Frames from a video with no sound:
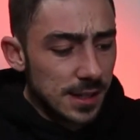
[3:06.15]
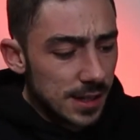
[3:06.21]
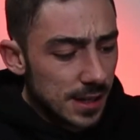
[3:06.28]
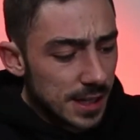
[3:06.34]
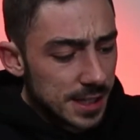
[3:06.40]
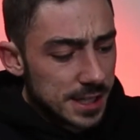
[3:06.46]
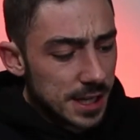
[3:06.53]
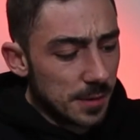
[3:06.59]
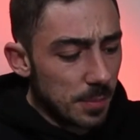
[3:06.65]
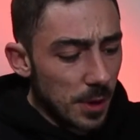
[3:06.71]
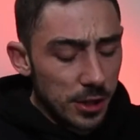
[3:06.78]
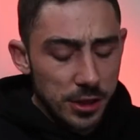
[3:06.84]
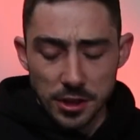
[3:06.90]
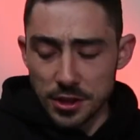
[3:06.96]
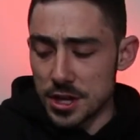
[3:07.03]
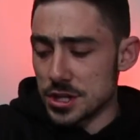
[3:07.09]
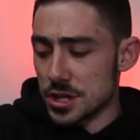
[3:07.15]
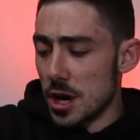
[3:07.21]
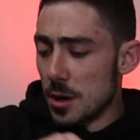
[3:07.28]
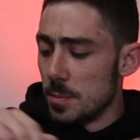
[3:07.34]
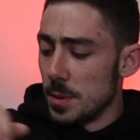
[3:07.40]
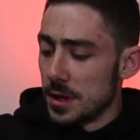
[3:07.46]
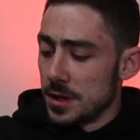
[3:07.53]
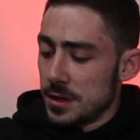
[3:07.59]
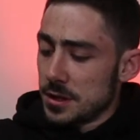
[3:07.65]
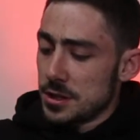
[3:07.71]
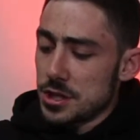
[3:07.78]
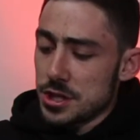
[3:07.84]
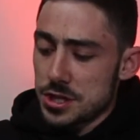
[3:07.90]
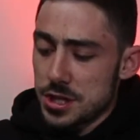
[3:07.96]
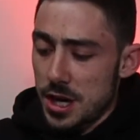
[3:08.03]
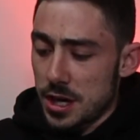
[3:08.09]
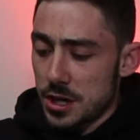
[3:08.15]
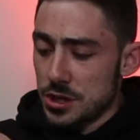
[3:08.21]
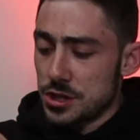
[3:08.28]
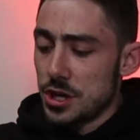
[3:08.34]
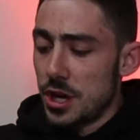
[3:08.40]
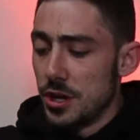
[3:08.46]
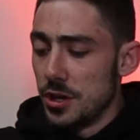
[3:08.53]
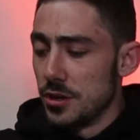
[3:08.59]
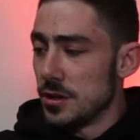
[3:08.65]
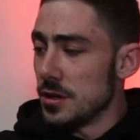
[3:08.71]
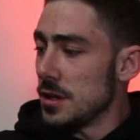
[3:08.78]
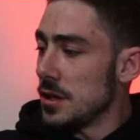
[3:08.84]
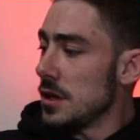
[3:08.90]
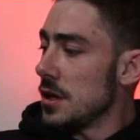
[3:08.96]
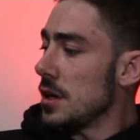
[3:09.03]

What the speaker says: Let's get both of these open just so I can show you.